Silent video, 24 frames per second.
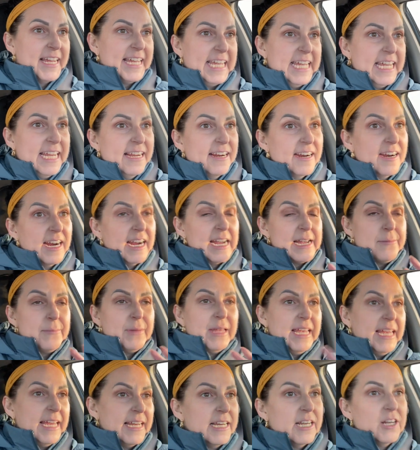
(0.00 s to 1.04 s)
here. I am
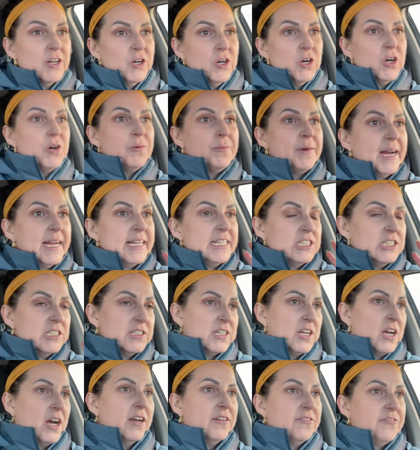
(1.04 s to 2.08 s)
heading home. I
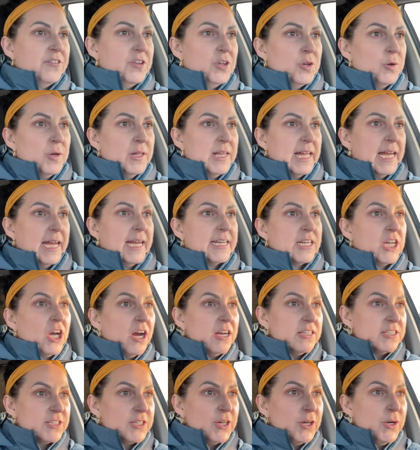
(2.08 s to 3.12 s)
just got fuel at
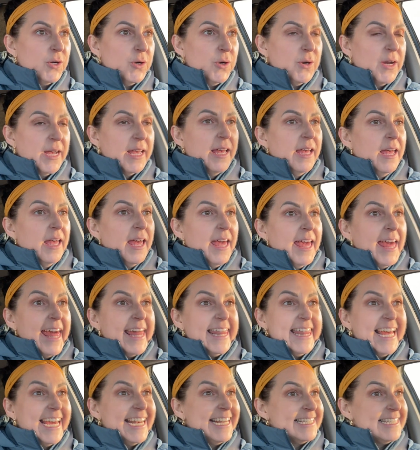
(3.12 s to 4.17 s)
Costco,
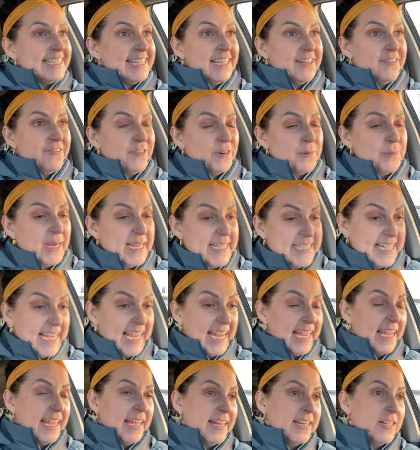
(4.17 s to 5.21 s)
and that is it for my
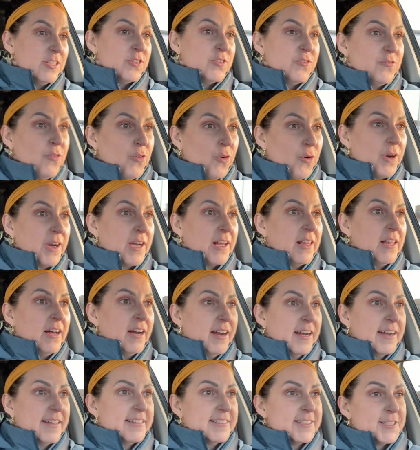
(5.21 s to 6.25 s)
day. It is 4
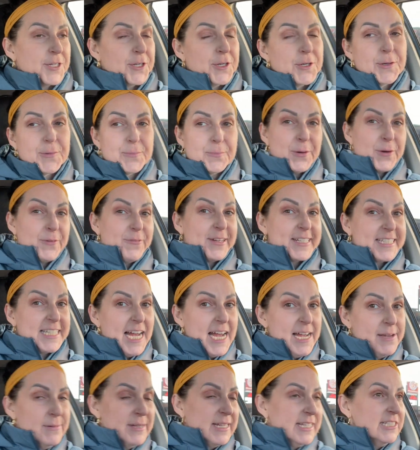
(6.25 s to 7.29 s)
o'clock, so perfect
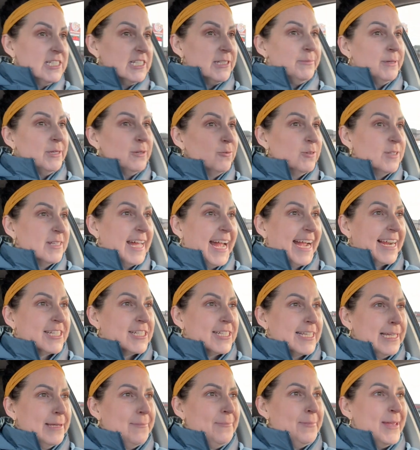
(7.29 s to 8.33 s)
timing. Jimmy will
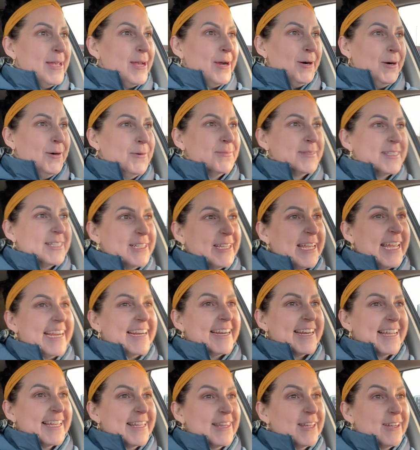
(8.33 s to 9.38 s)
actually be home to
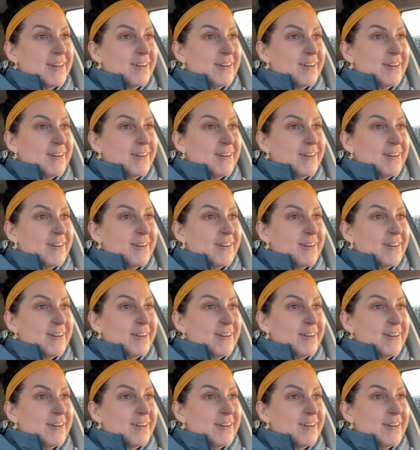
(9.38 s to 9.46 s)
carry in the